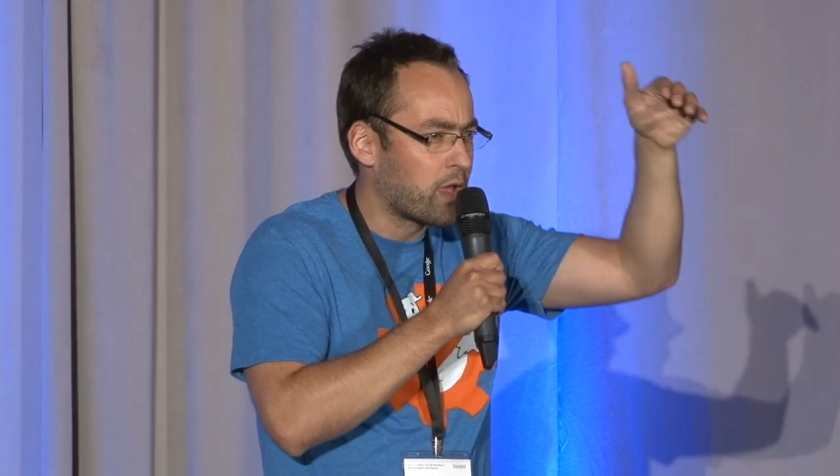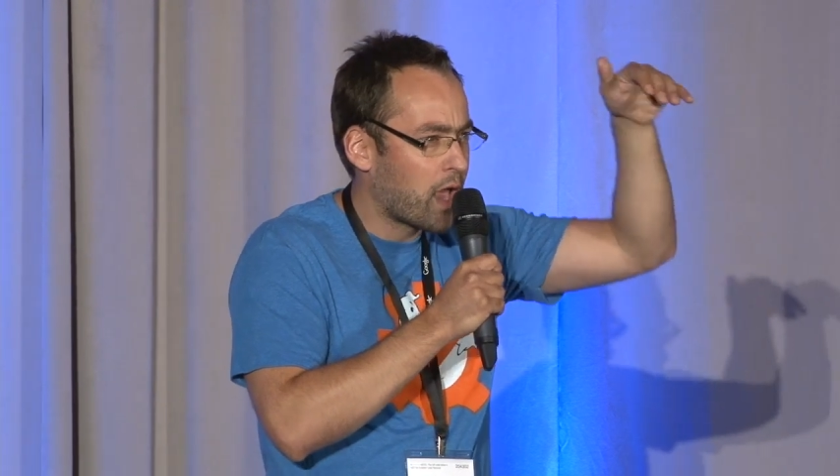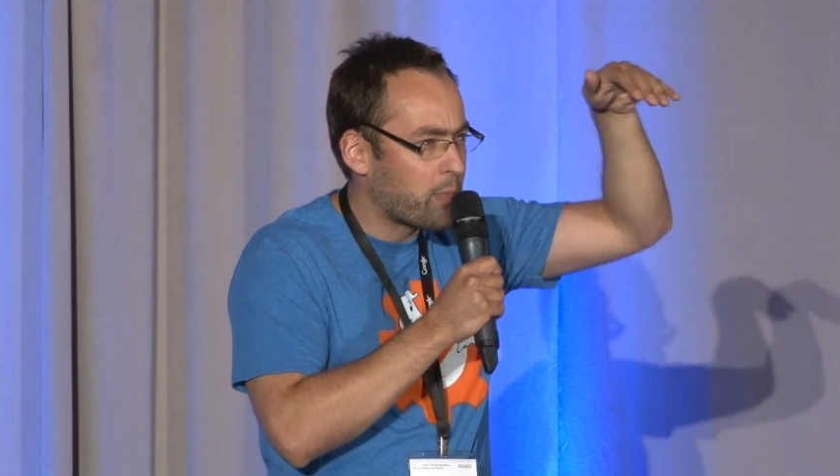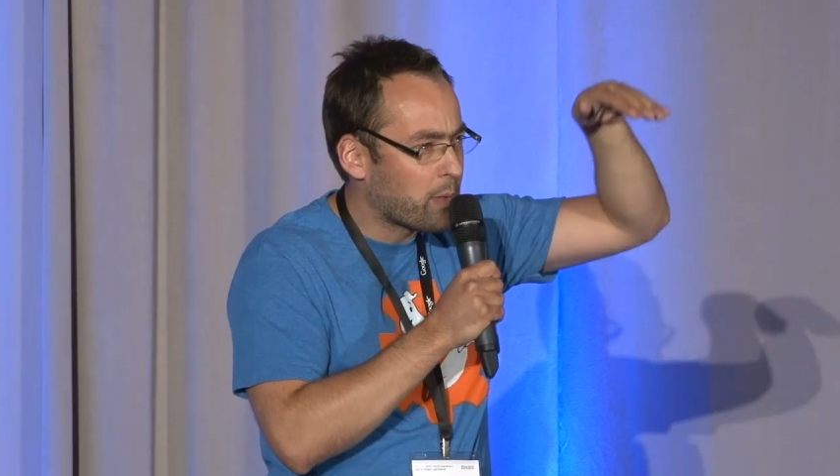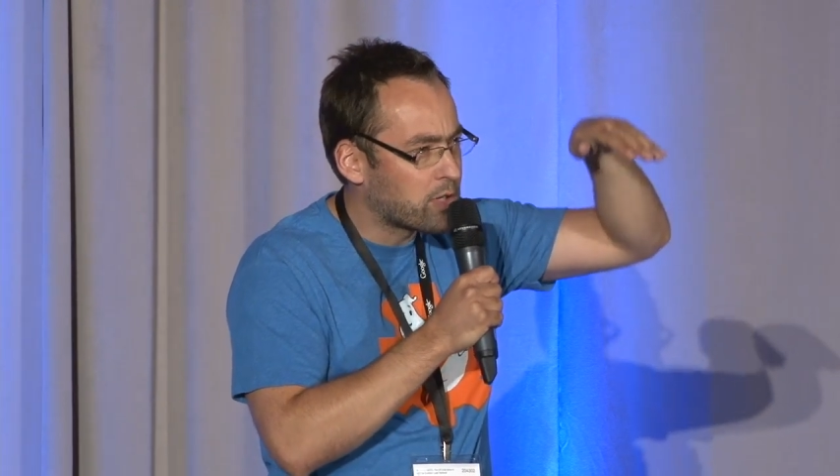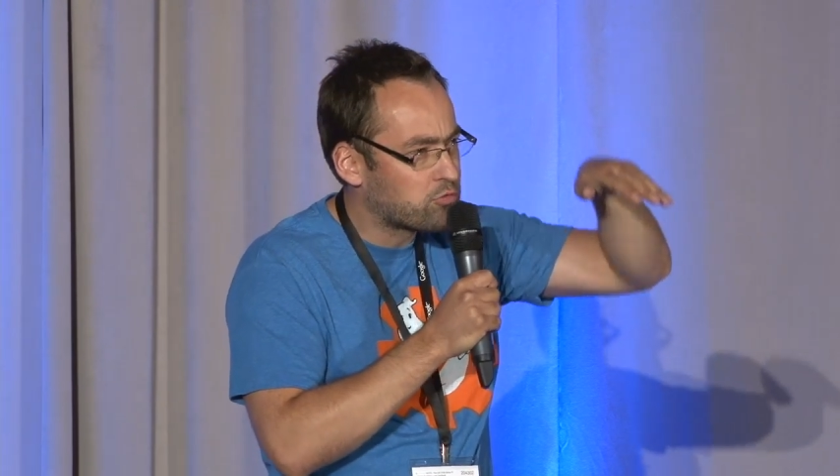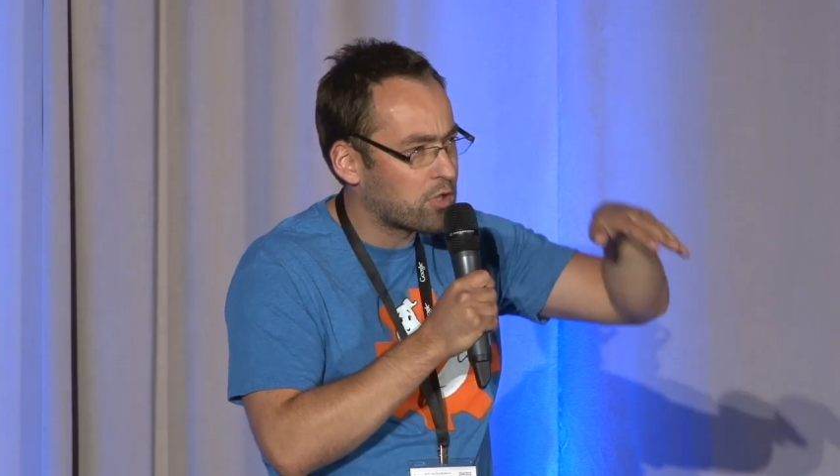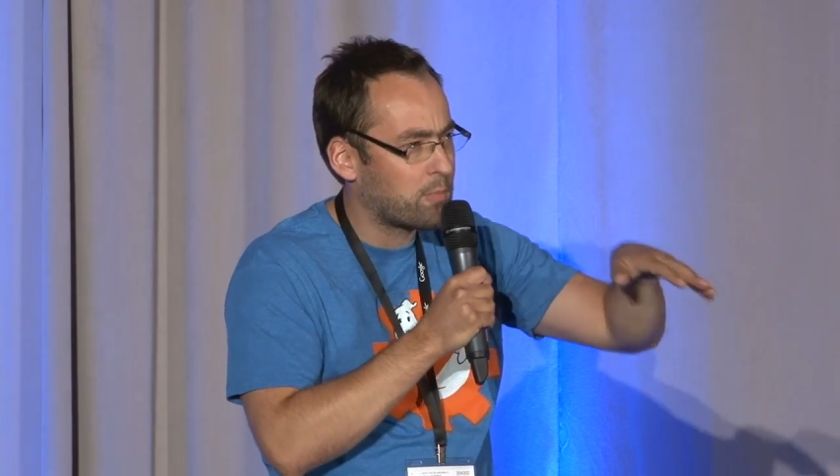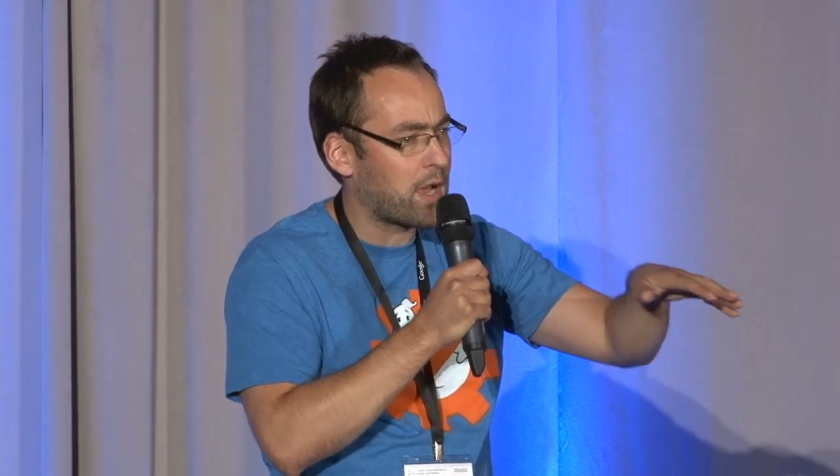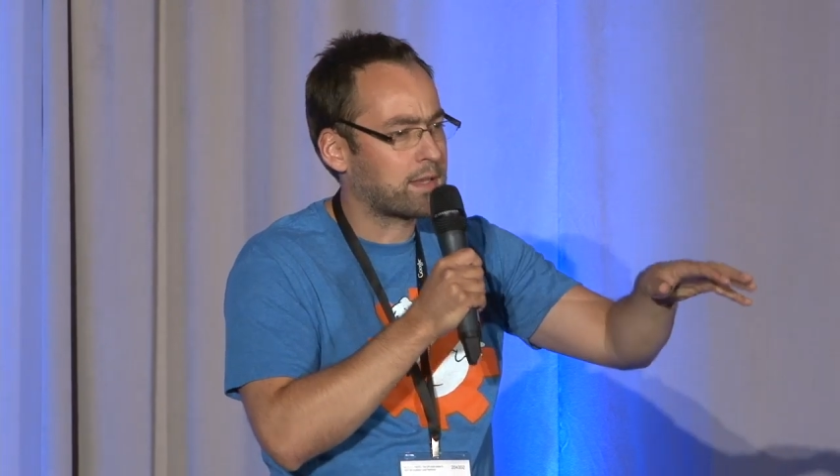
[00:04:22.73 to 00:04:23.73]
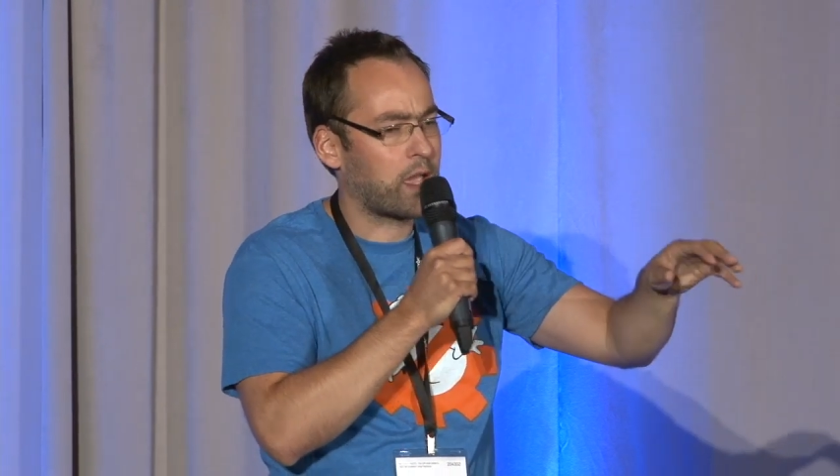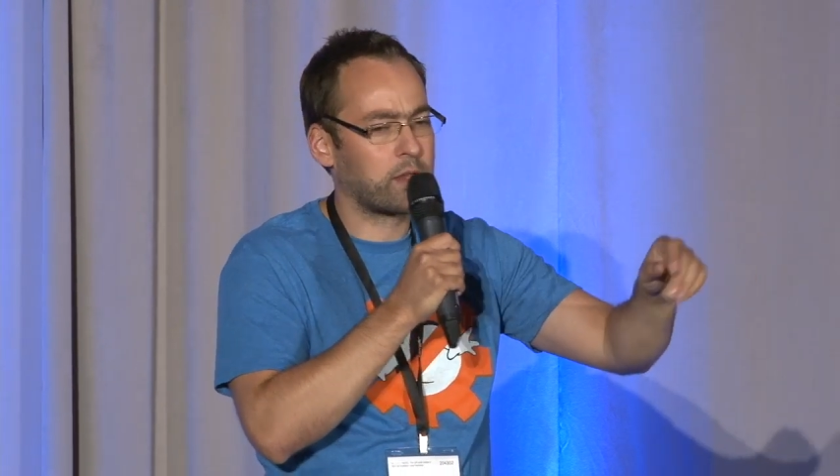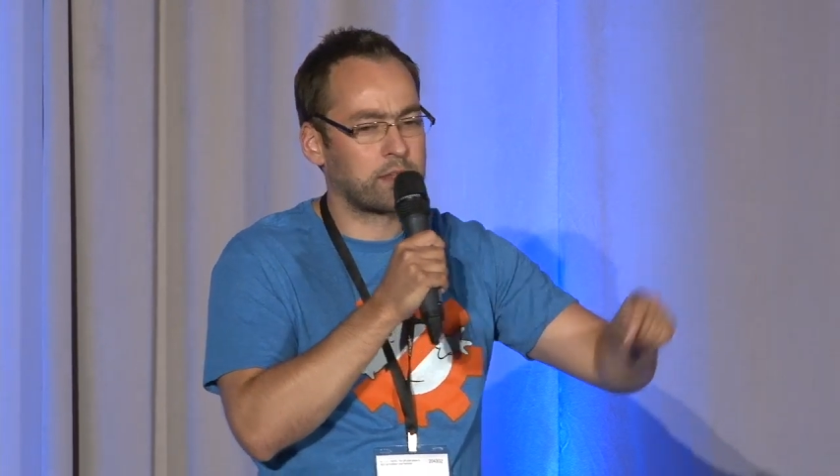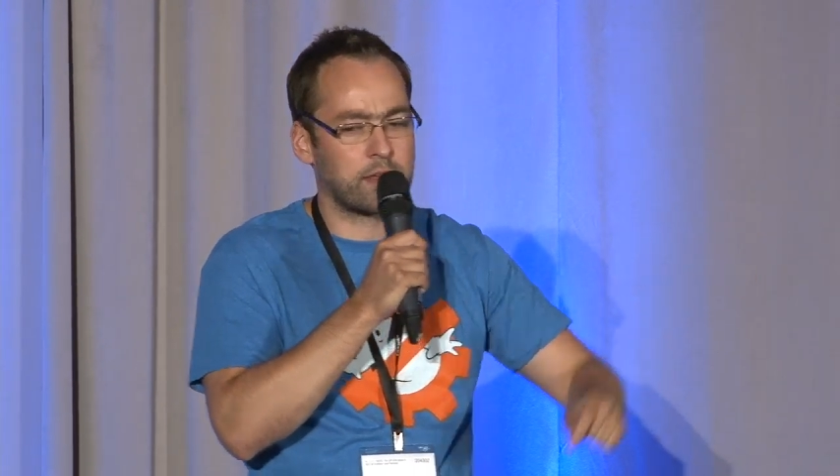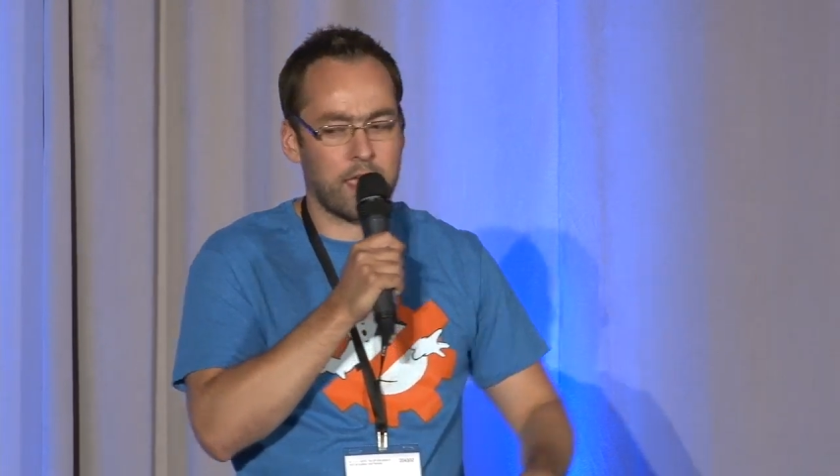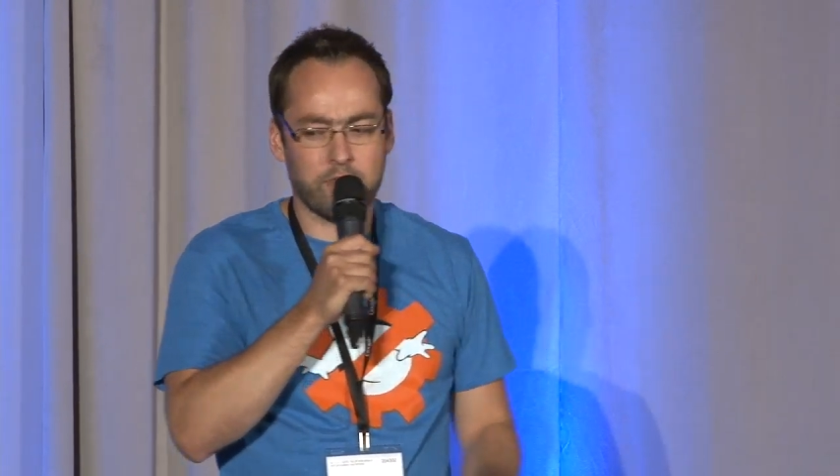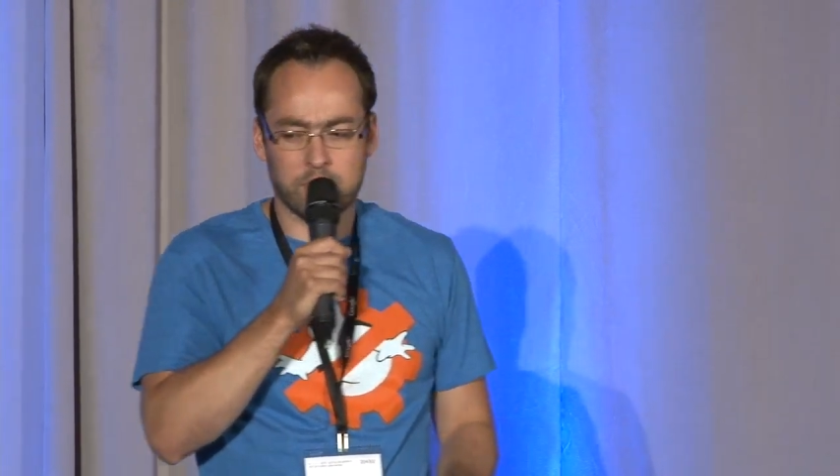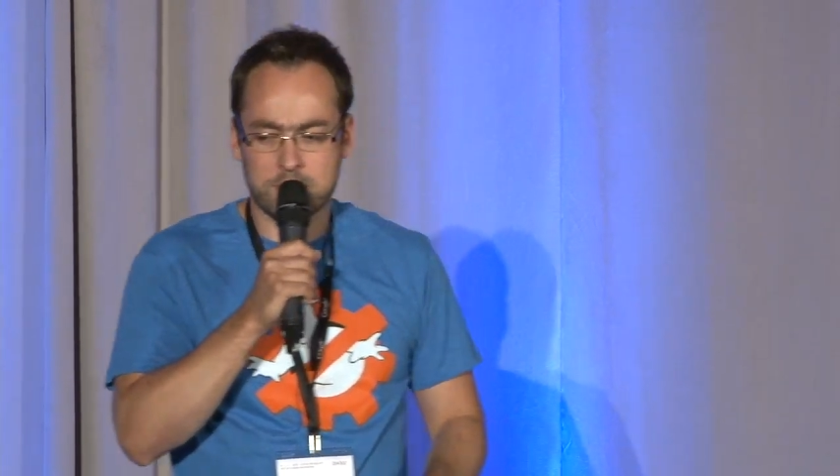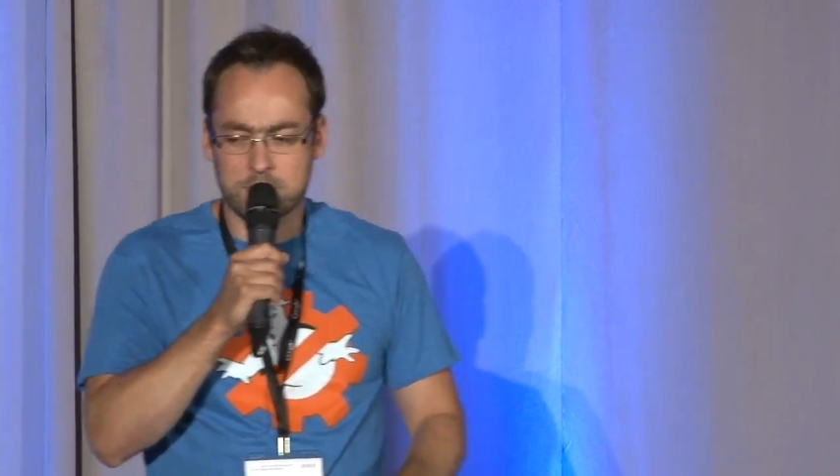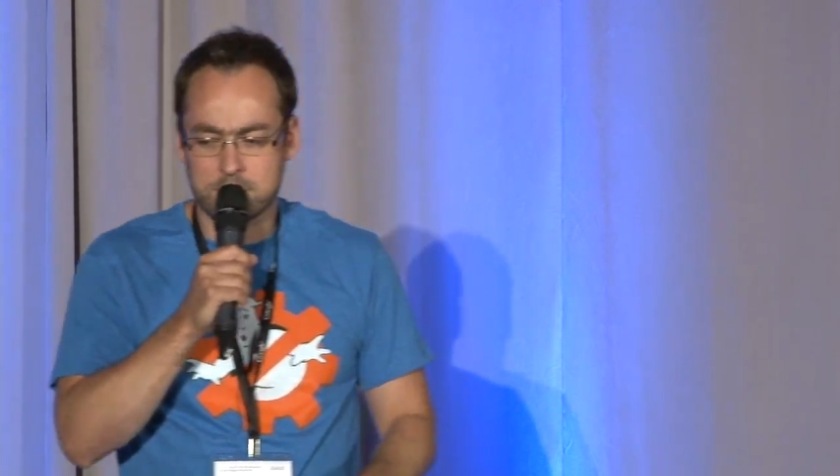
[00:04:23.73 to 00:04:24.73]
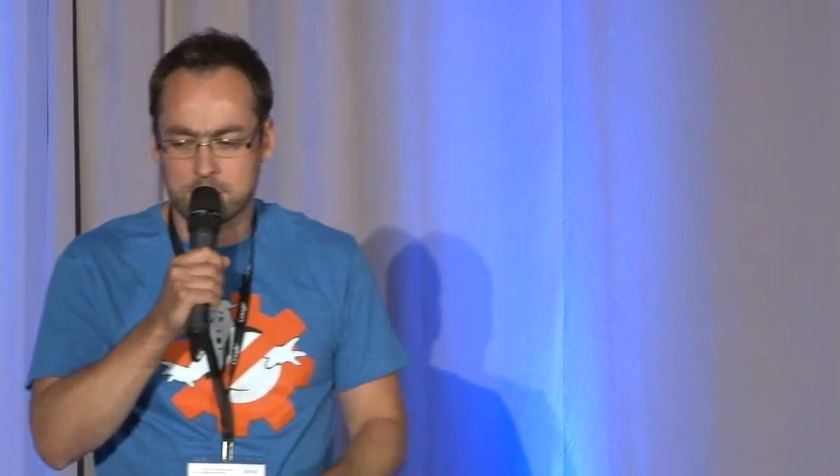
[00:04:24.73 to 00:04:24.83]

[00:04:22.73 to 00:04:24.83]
and be able to drill back down into the evidence.